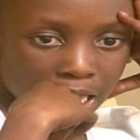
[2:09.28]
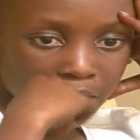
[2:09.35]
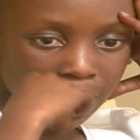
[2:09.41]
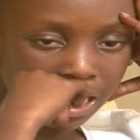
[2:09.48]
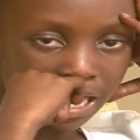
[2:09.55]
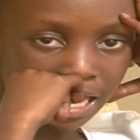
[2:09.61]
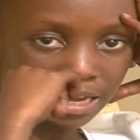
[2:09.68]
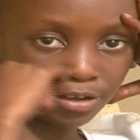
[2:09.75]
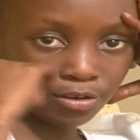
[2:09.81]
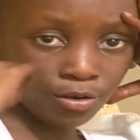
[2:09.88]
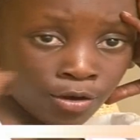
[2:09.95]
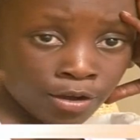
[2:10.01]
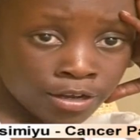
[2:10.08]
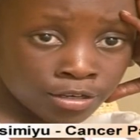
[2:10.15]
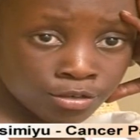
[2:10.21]
Like
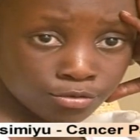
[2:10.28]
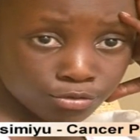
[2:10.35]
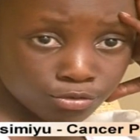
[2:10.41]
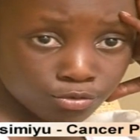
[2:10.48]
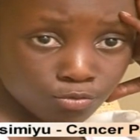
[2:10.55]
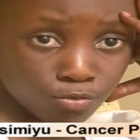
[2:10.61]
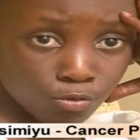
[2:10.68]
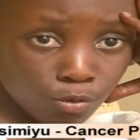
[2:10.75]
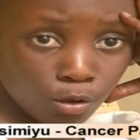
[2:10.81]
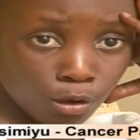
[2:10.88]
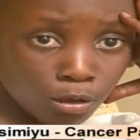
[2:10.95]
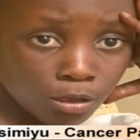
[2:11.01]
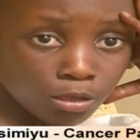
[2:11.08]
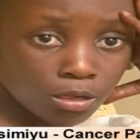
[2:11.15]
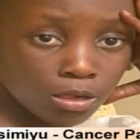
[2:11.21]
going to
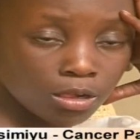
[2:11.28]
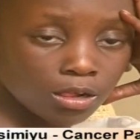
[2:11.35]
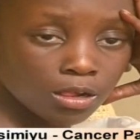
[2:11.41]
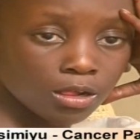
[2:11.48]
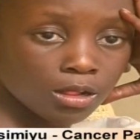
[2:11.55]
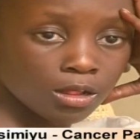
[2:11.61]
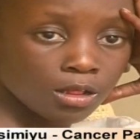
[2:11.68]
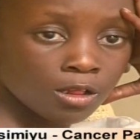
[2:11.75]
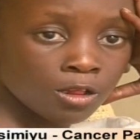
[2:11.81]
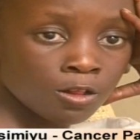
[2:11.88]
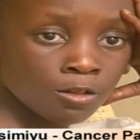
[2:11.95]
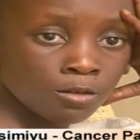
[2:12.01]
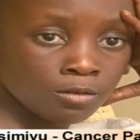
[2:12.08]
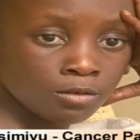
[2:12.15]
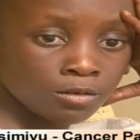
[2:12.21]
school,
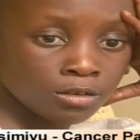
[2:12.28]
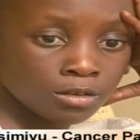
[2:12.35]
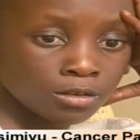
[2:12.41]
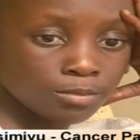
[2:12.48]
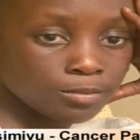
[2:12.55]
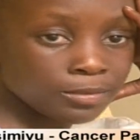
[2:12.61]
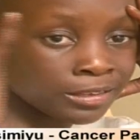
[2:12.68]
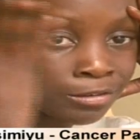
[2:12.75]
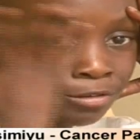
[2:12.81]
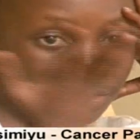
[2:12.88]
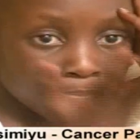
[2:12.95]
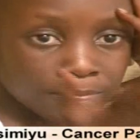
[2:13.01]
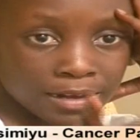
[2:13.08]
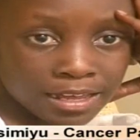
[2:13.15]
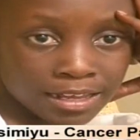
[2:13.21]
not
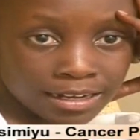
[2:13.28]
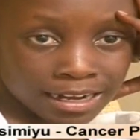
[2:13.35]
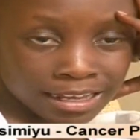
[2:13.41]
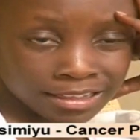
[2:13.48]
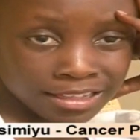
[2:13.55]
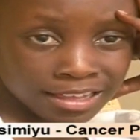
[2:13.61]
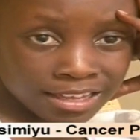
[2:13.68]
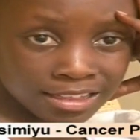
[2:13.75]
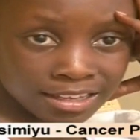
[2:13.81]
playing like the other